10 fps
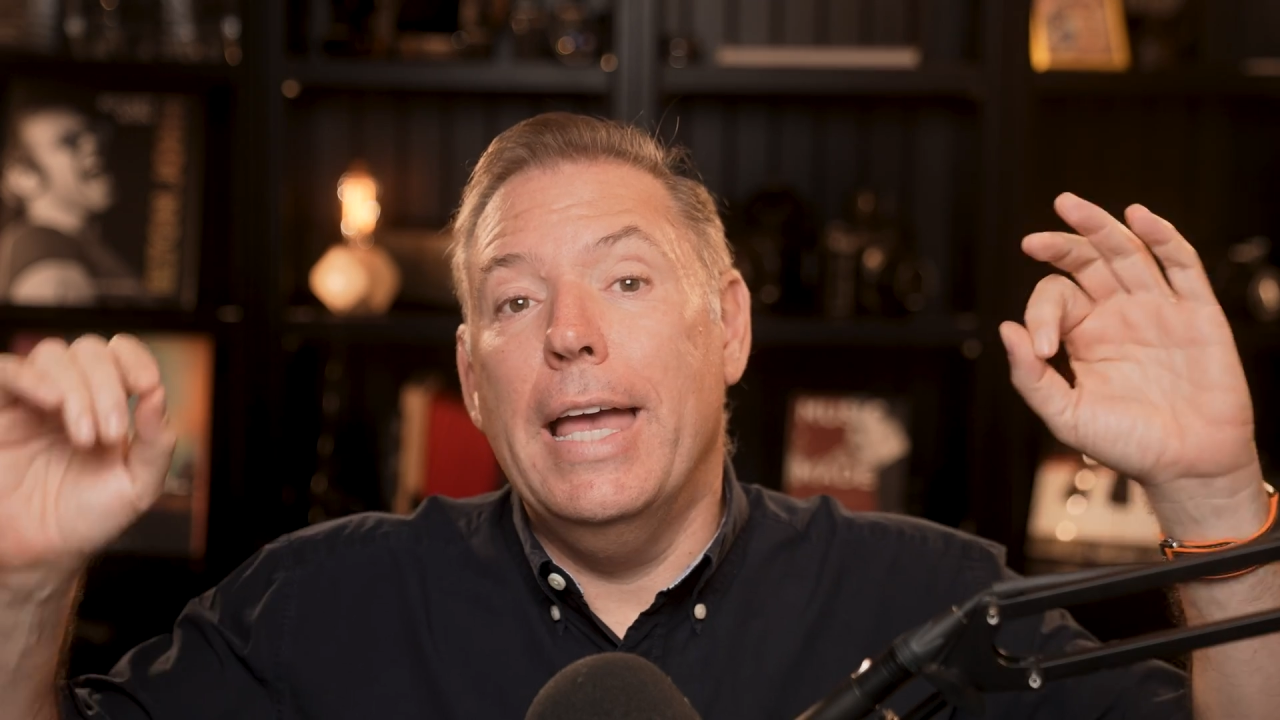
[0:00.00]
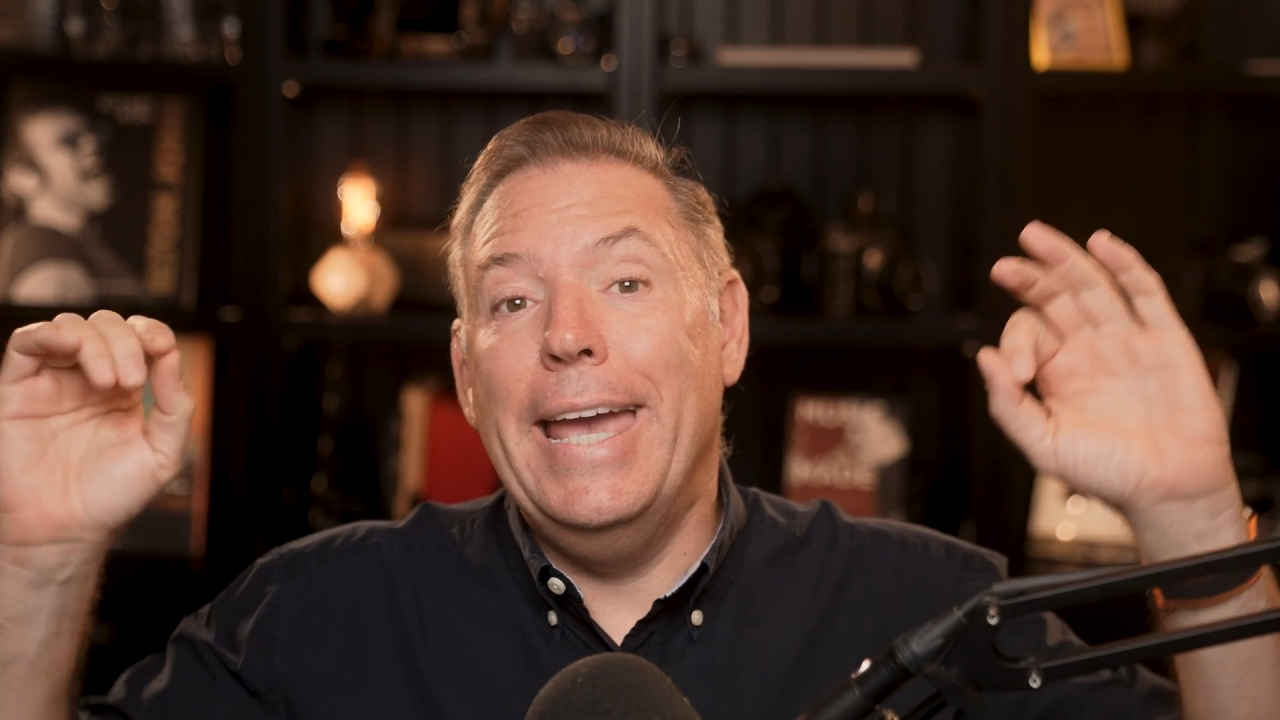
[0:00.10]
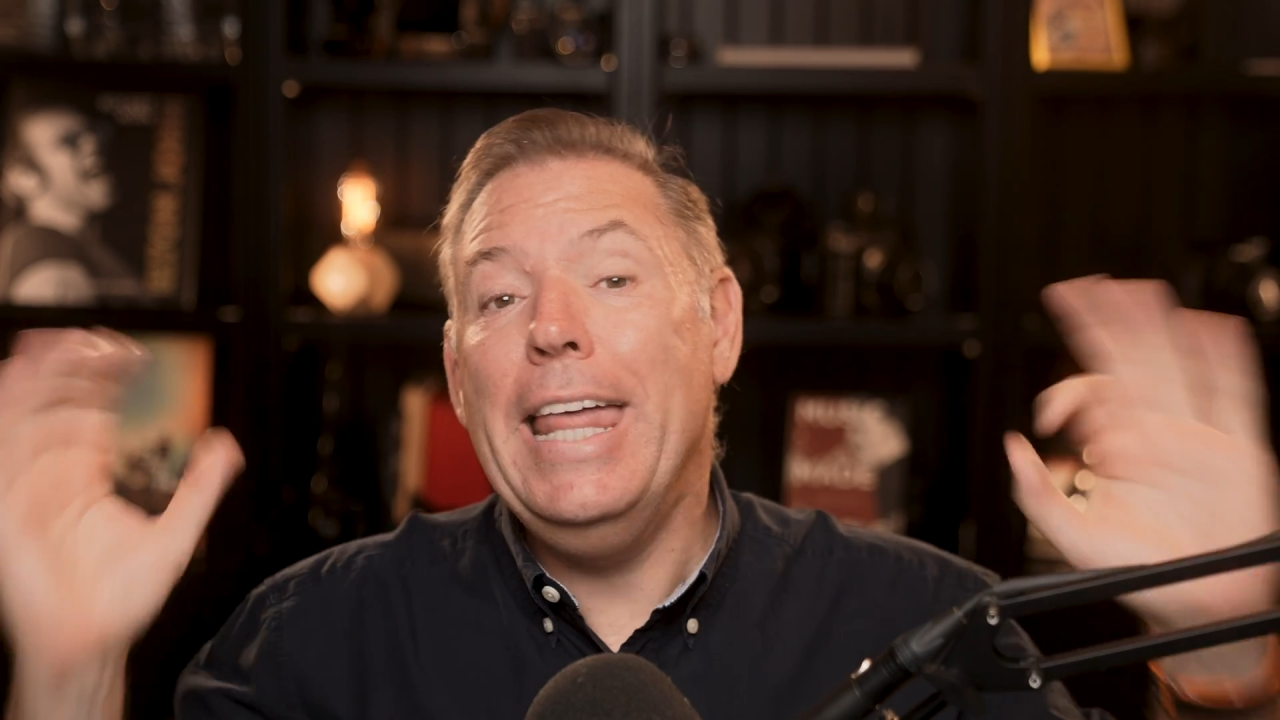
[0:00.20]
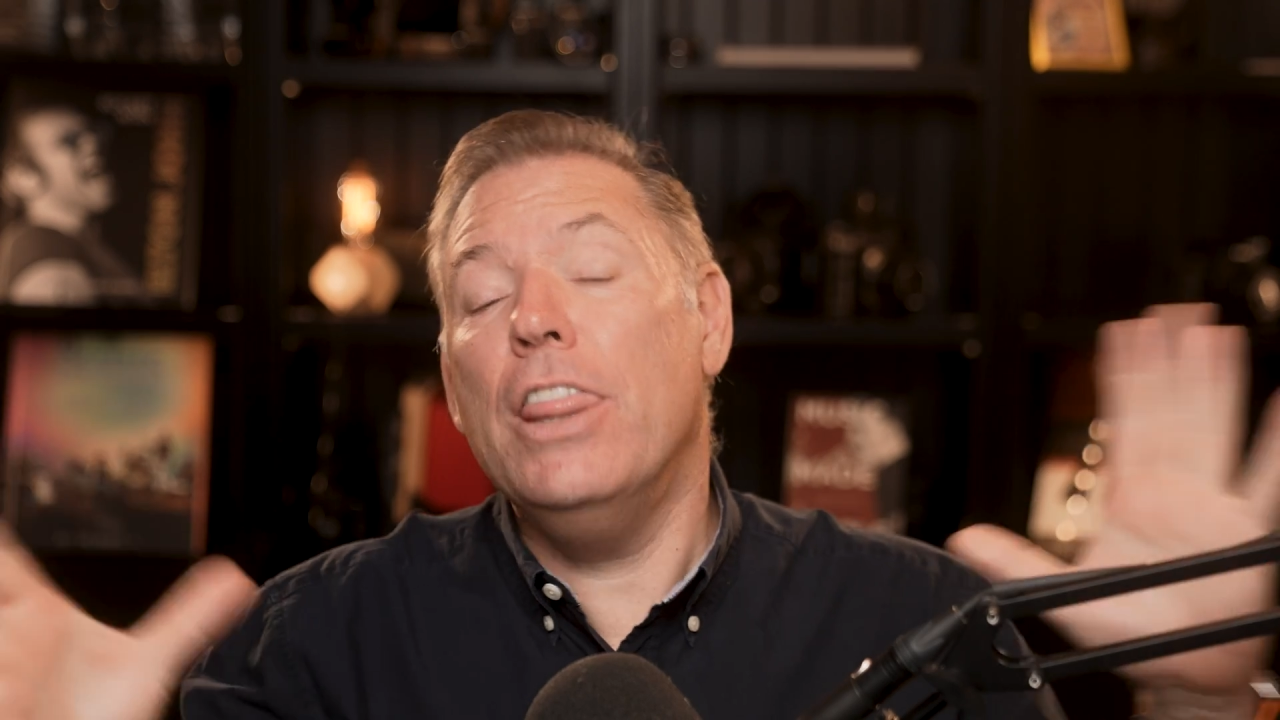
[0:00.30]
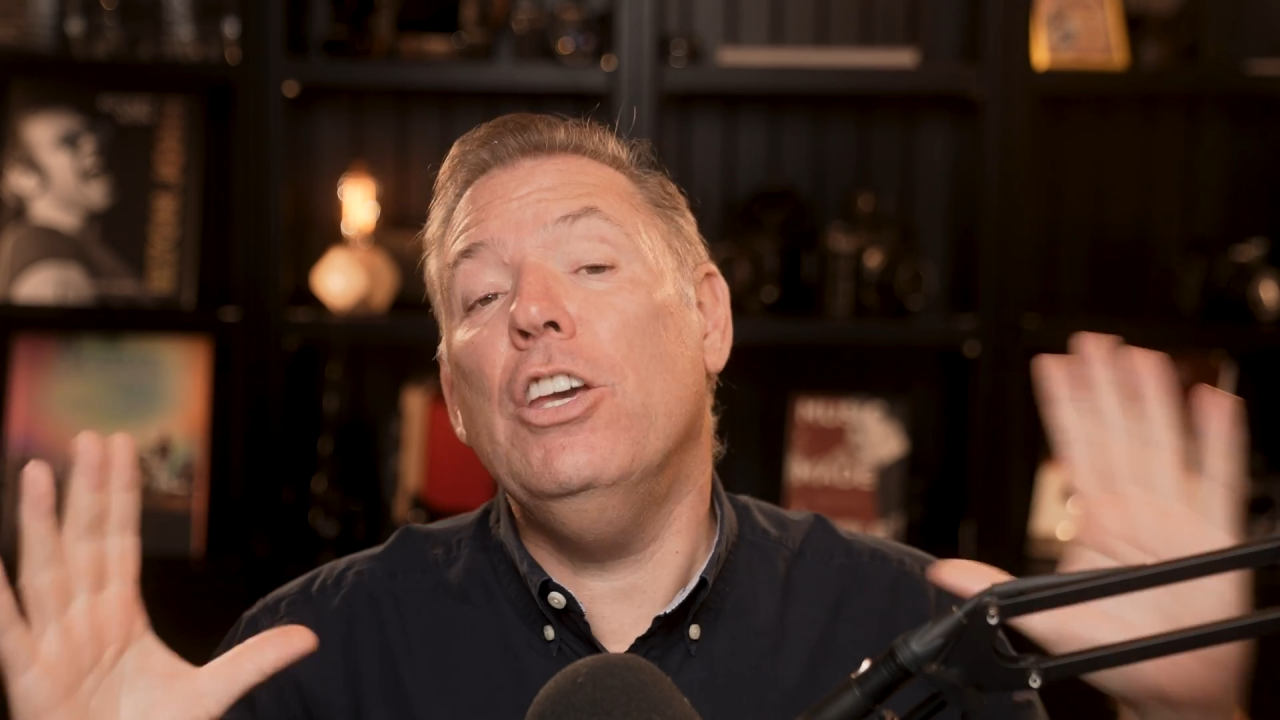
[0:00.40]

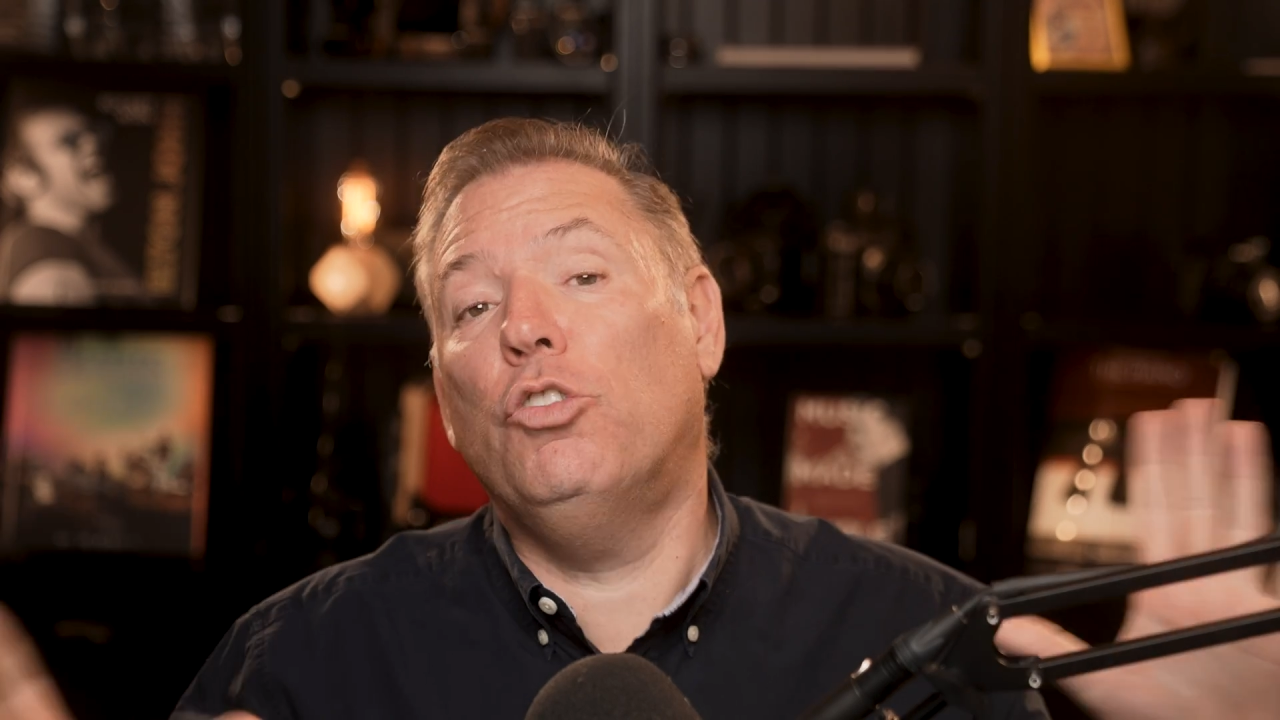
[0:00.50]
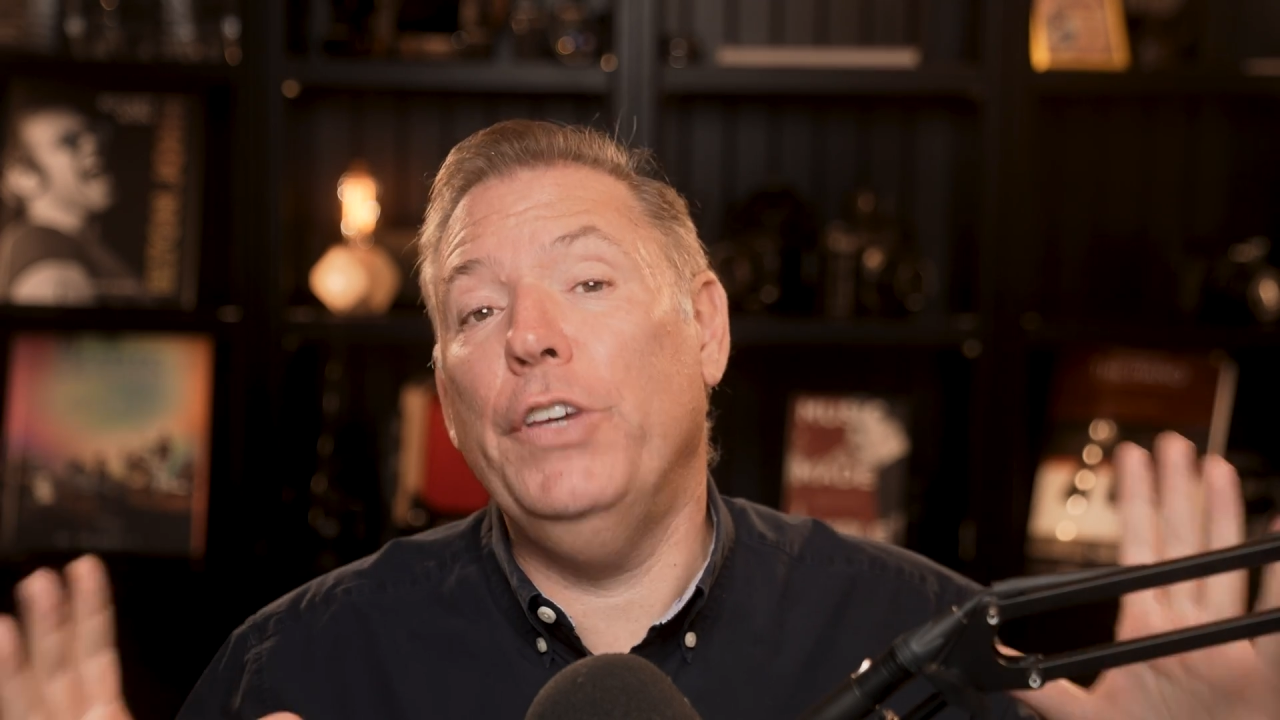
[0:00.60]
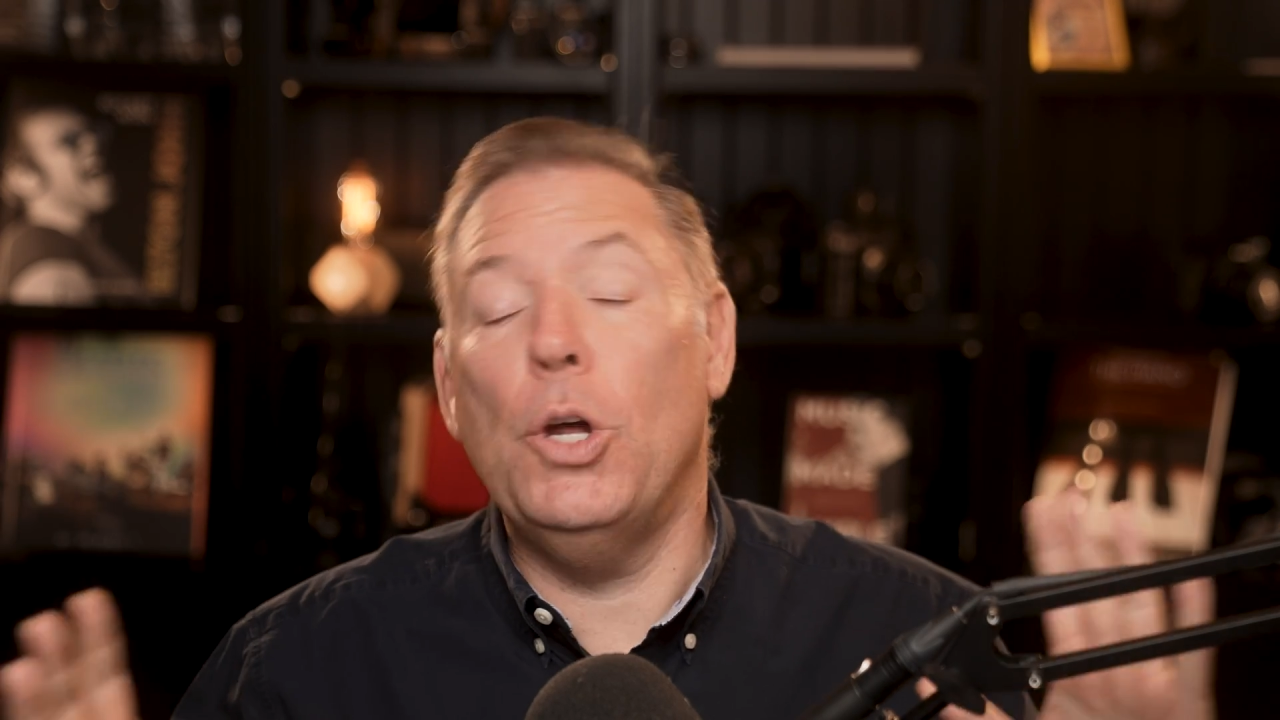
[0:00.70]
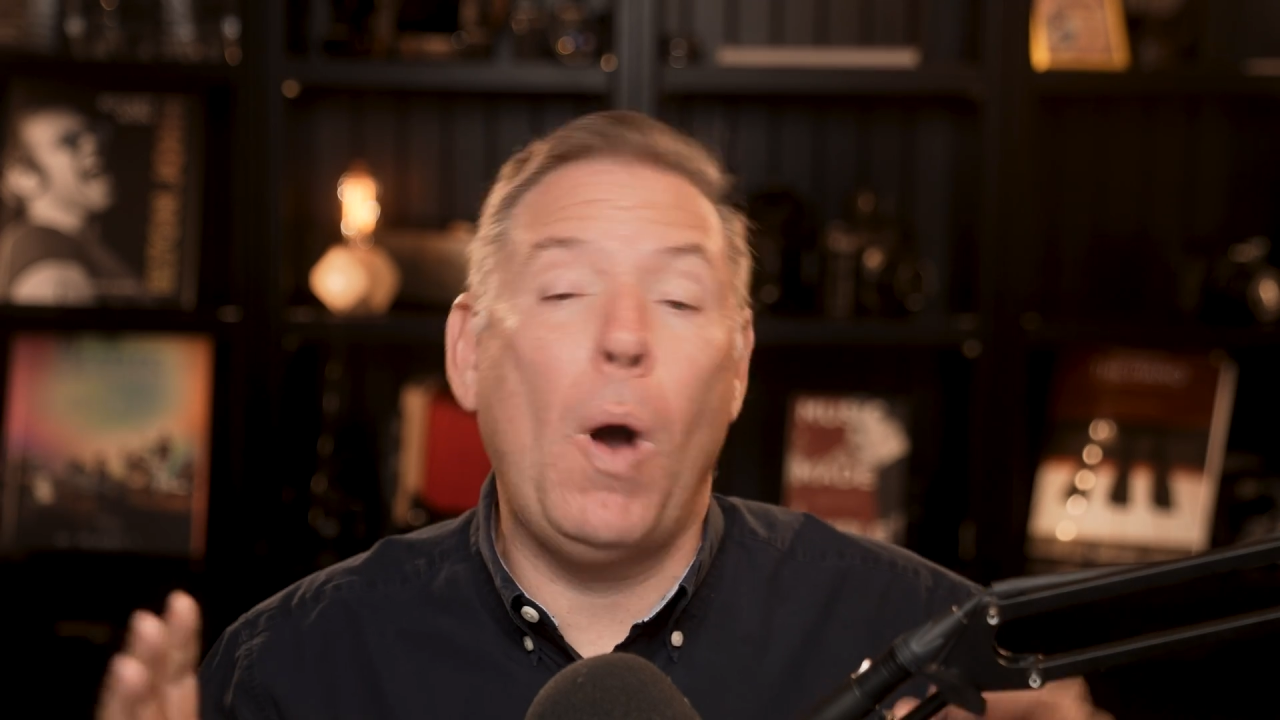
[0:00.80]
In this video,